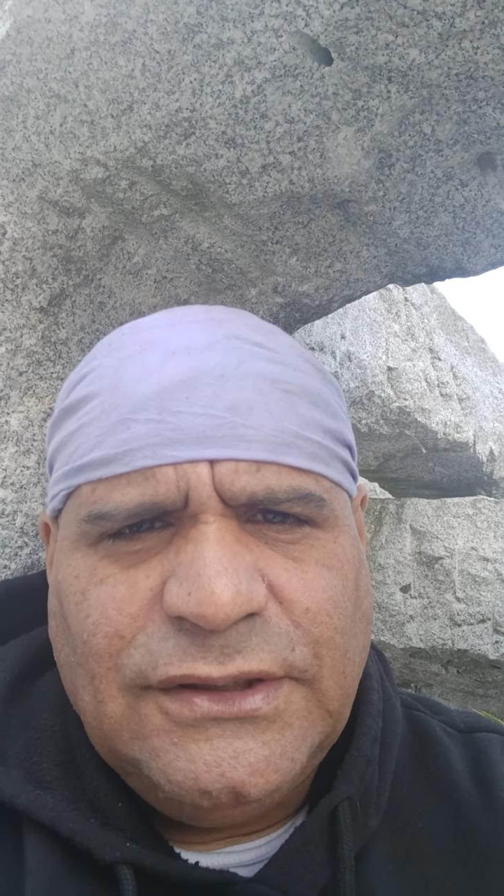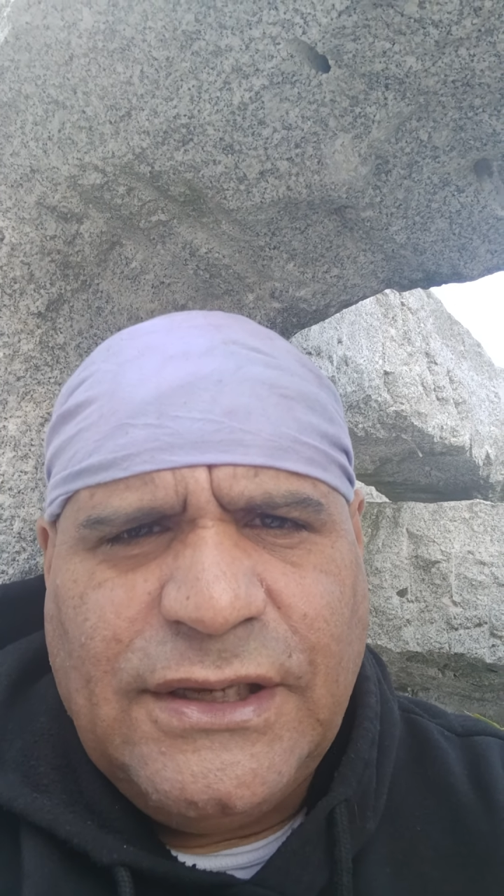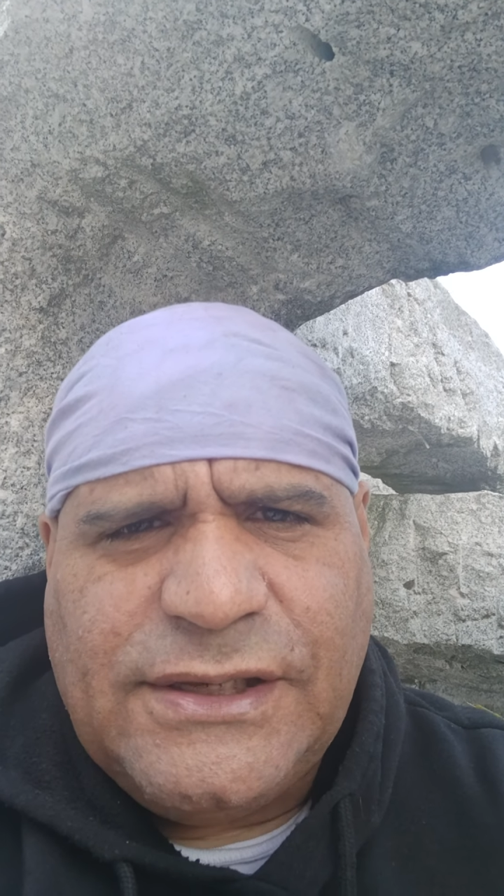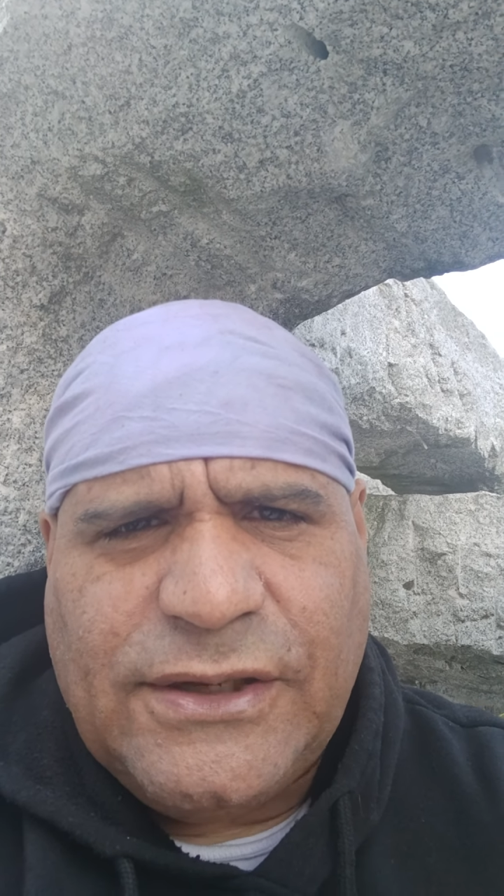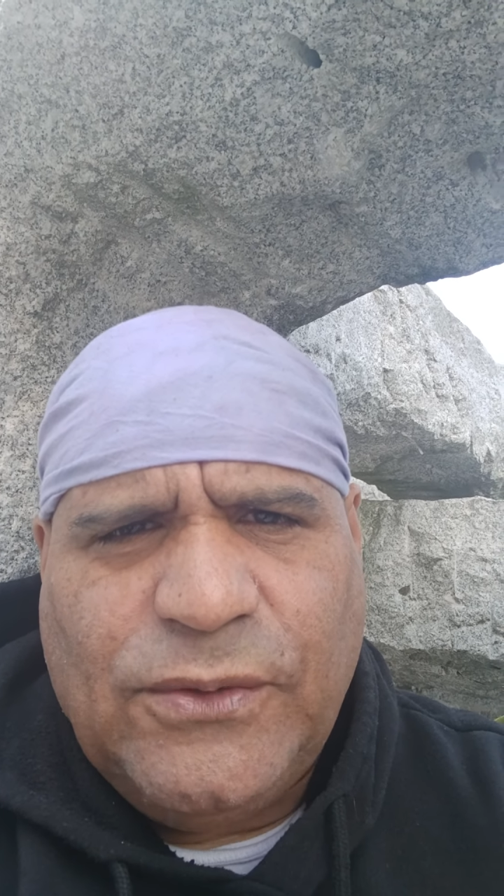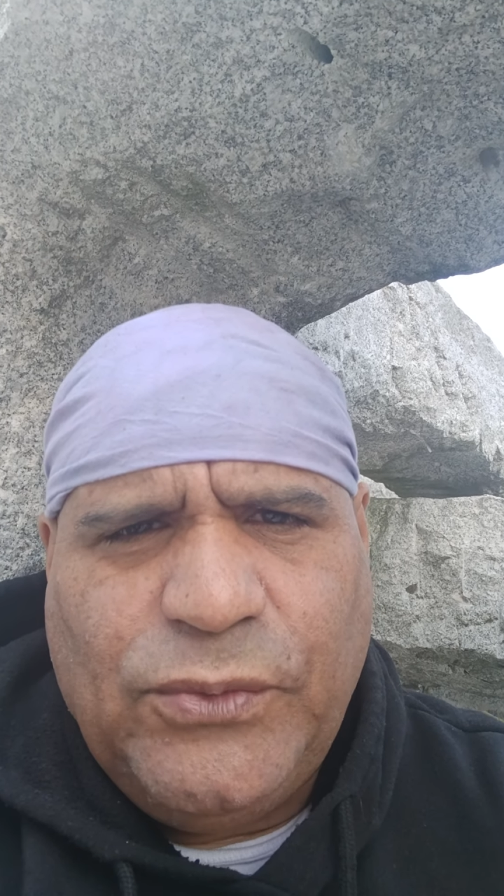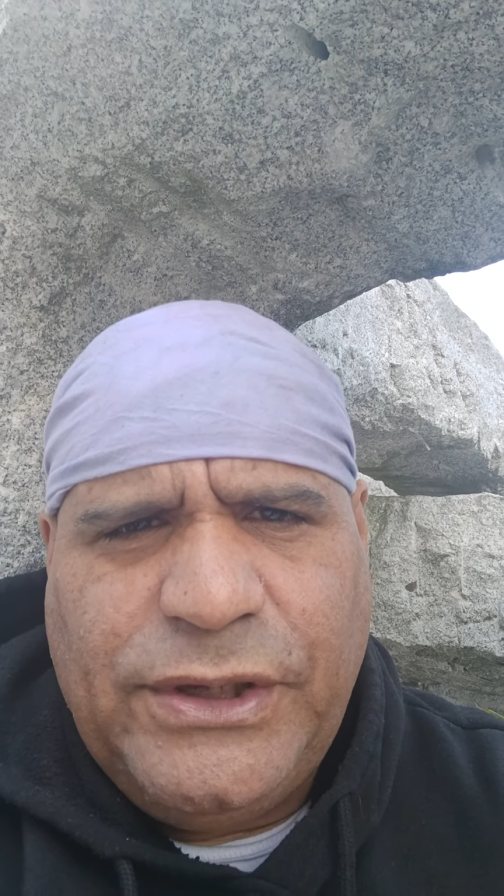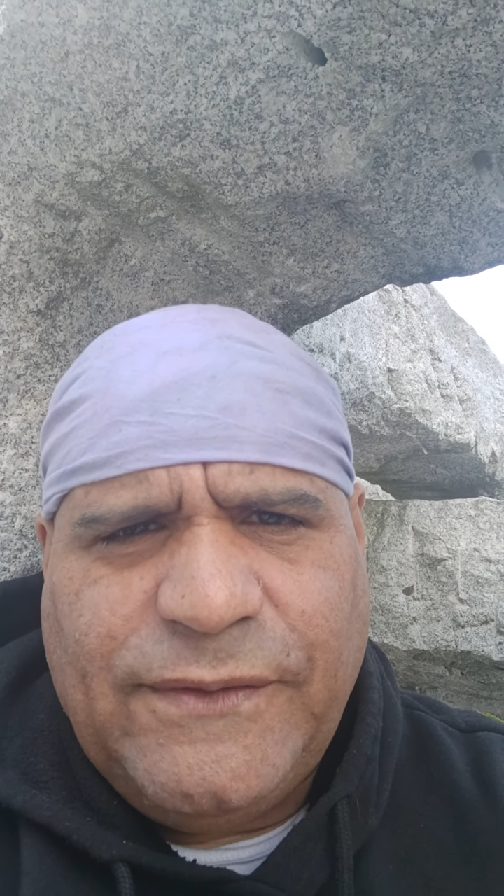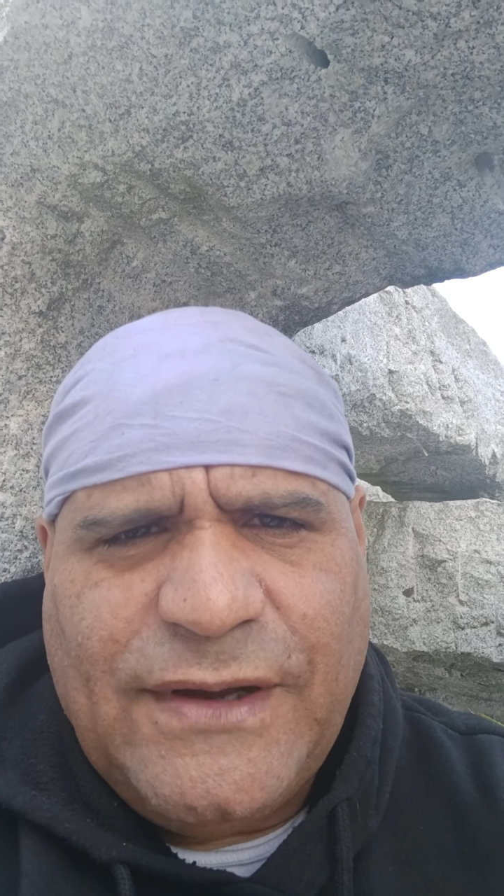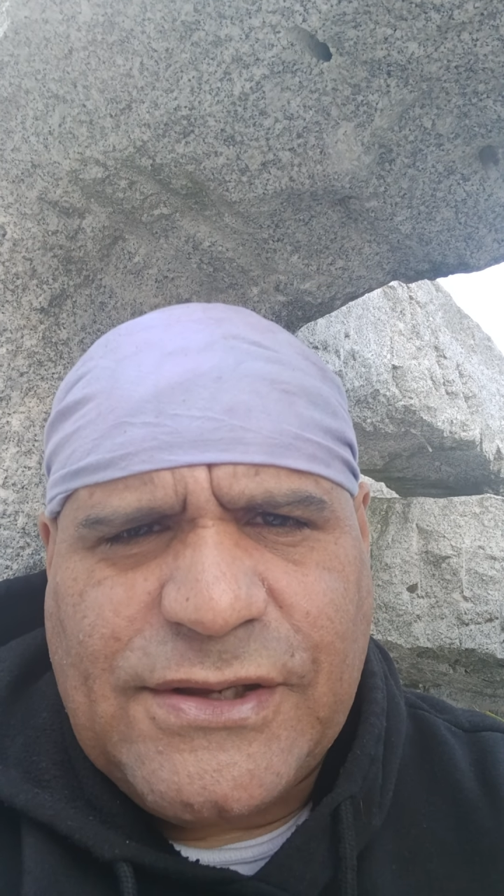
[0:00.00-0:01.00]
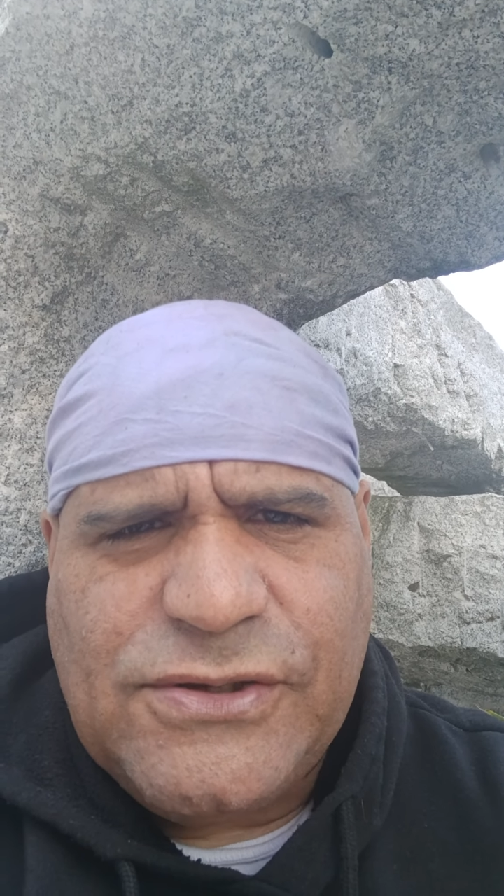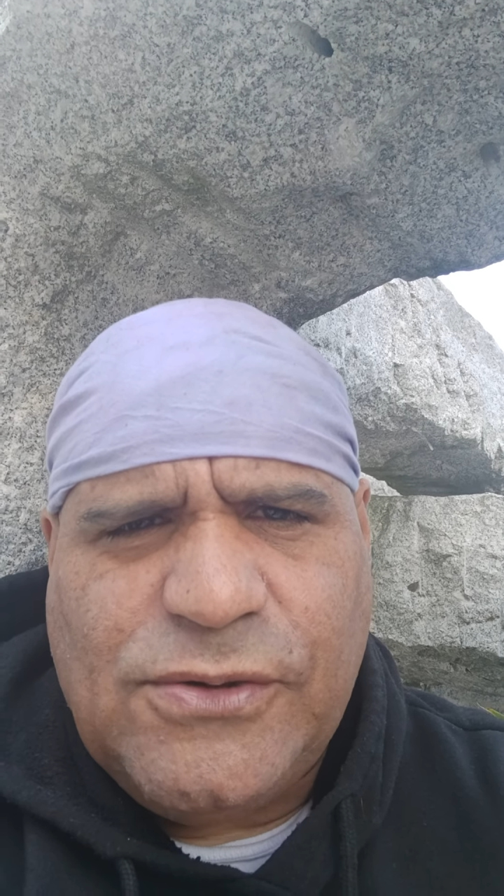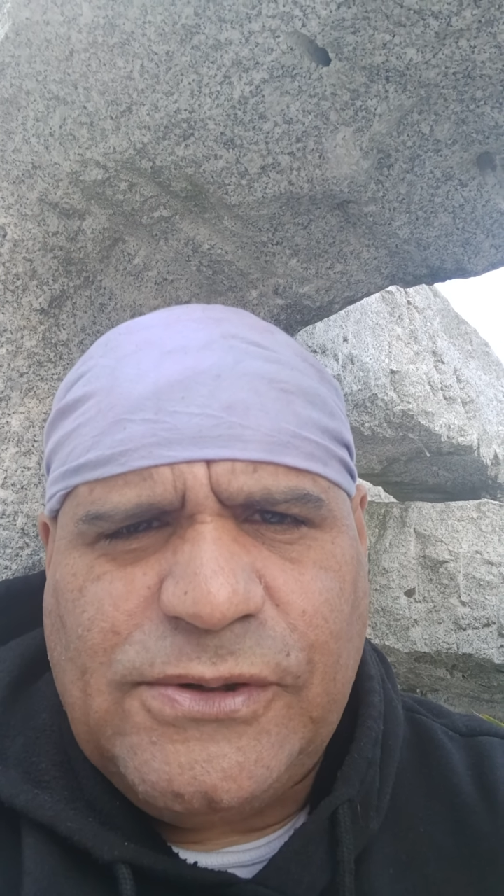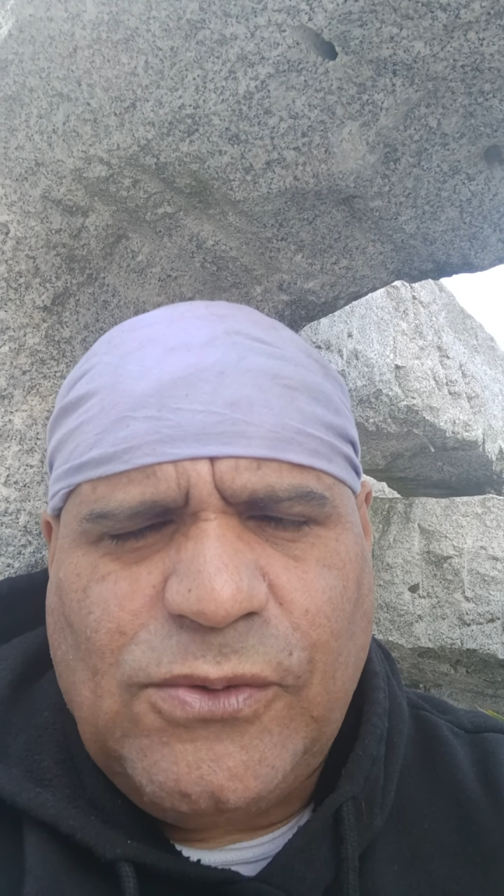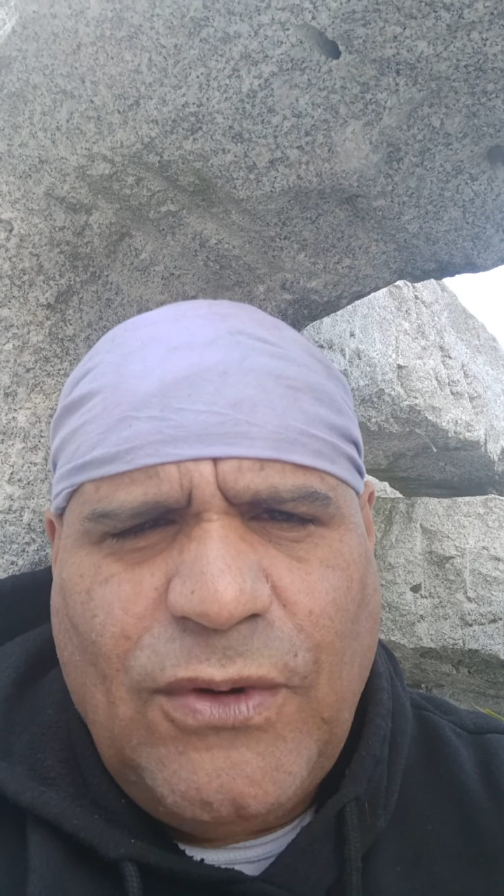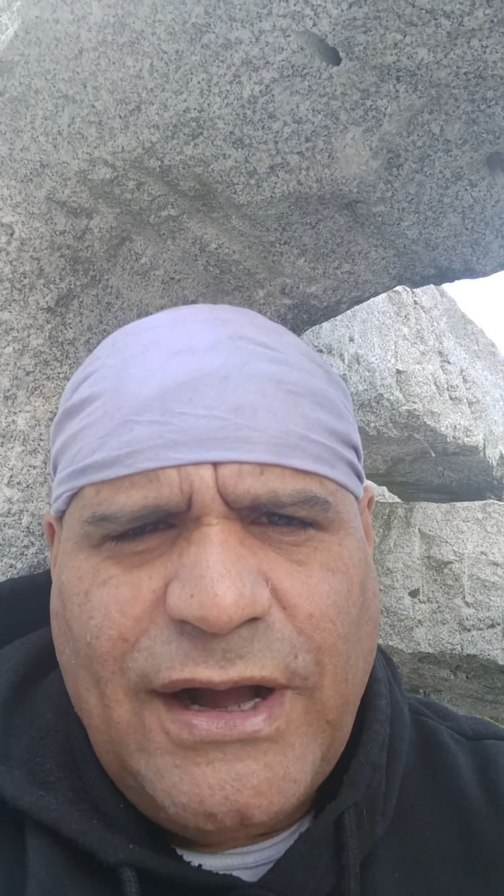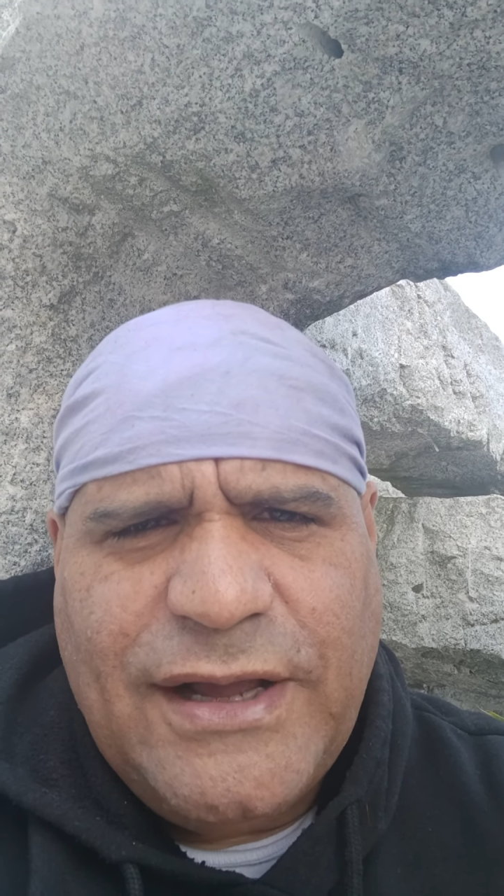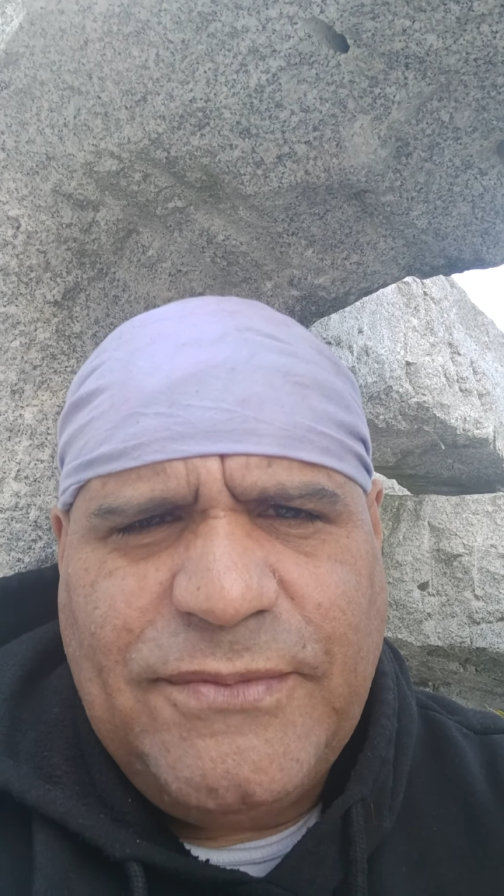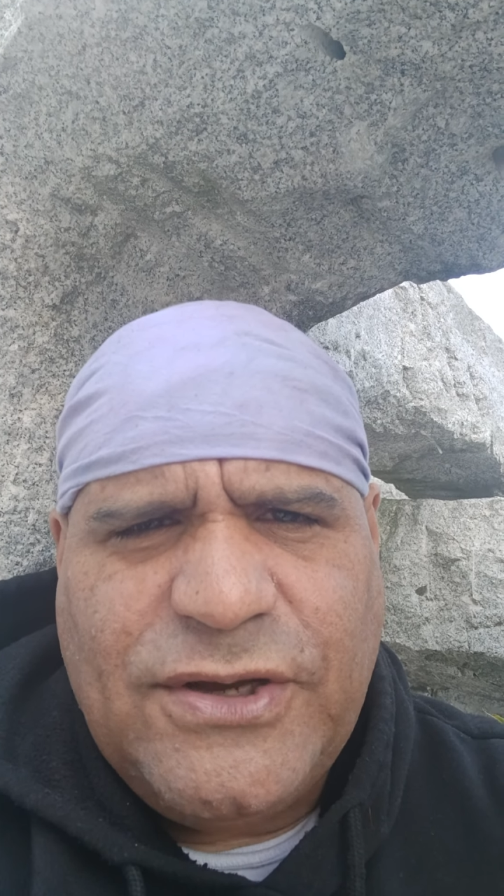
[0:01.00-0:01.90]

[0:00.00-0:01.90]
Second week of October. Why?